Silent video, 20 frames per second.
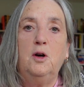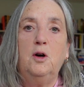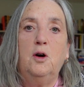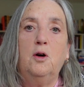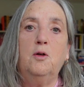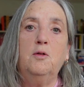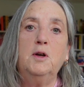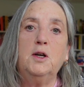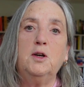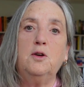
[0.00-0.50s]

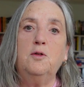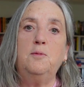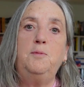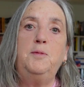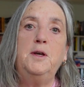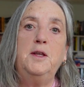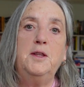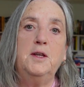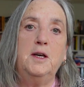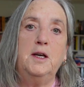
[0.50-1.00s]
Or it could
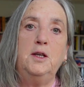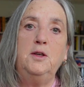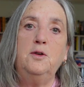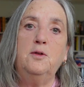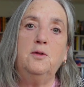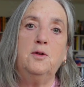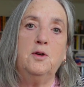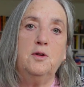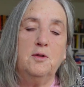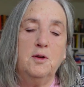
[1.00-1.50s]
be that in
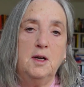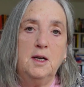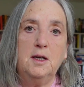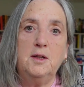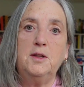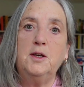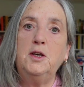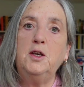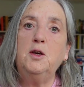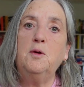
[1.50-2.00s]
your career
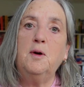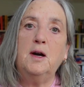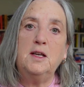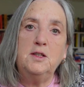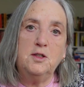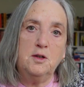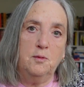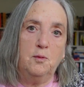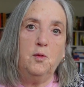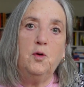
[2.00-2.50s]
that you
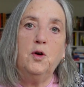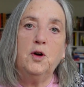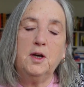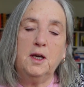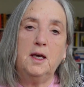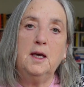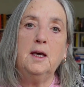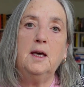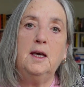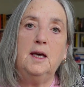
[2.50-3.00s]
end up
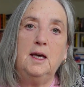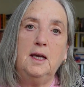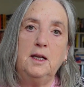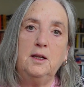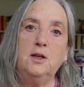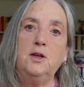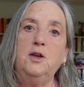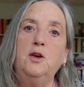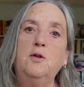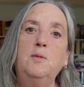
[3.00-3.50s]
working in
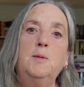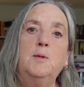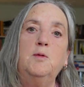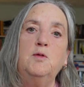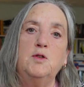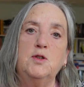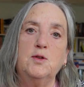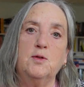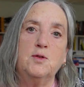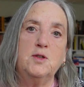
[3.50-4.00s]
a human
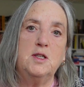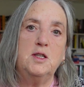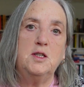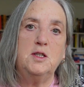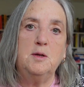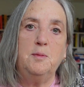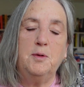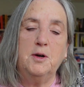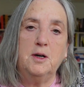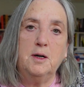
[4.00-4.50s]
resources
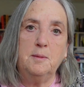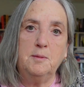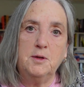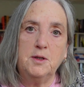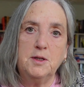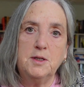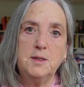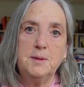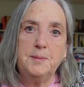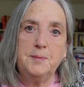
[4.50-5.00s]

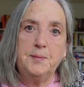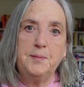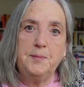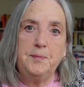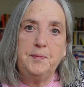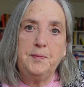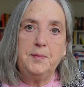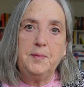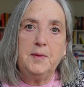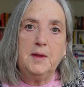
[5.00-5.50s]
department.
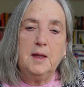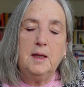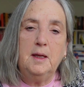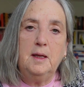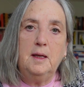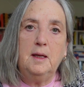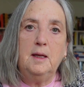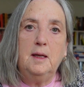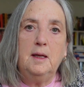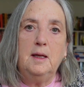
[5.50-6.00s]

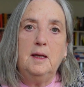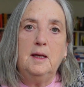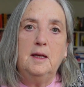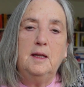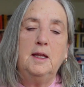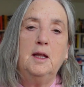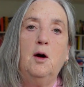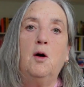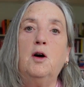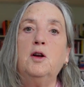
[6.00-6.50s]

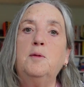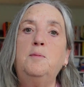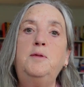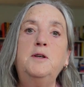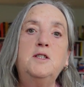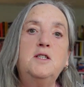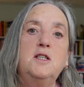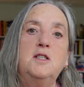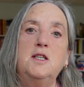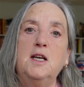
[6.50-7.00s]
Now, on a
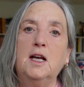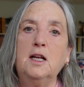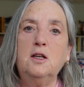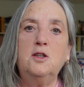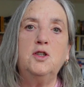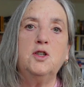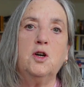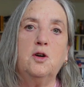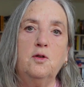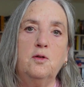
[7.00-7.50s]
business
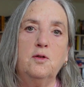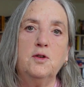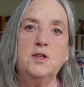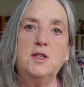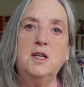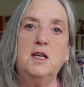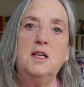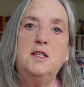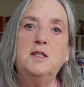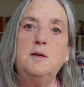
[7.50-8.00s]
English course,
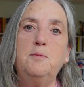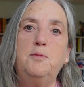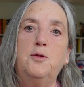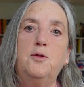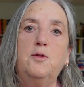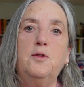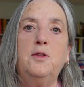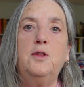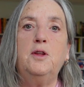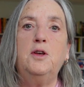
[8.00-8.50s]
it's
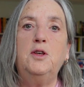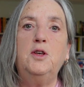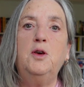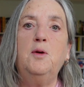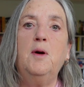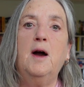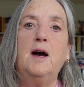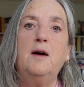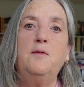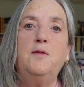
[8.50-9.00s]
important that you
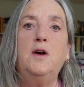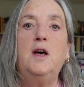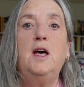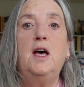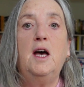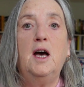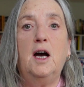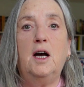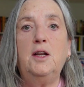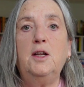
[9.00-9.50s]
have
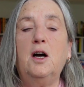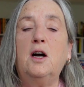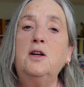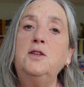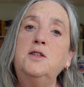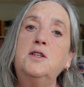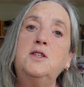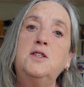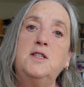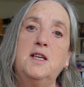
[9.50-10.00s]
an
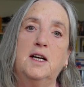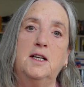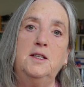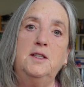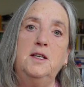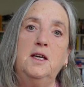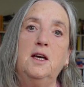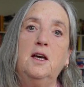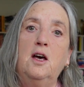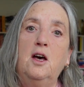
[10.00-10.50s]

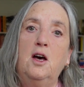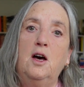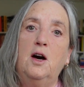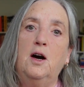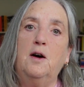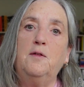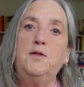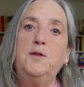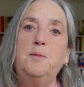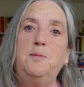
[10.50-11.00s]
understanding
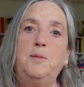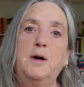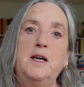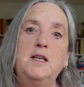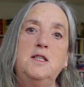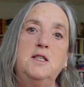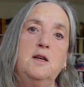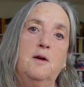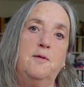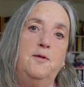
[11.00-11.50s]
of the
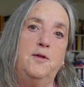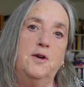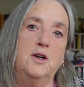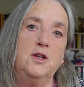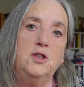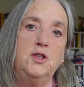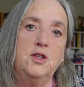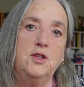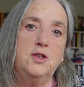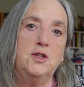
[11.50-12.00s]
basic
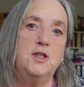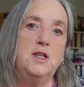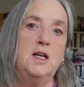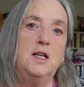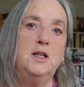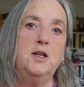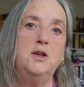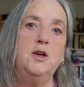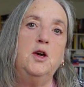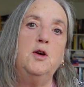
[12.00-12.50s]
functions
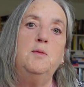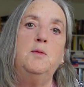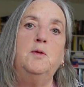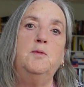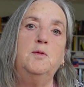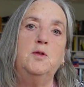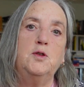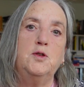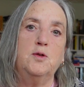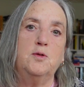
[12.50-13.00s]
in a human
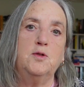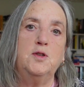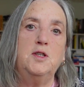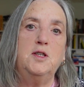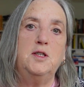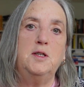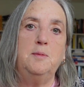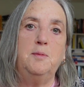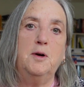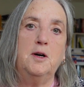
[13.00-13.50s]
resources
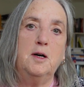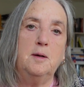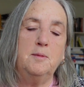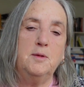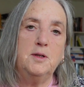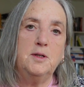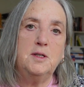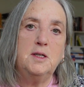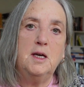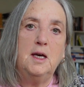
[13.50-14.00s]

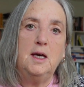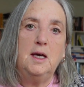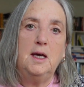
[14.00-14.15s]
department.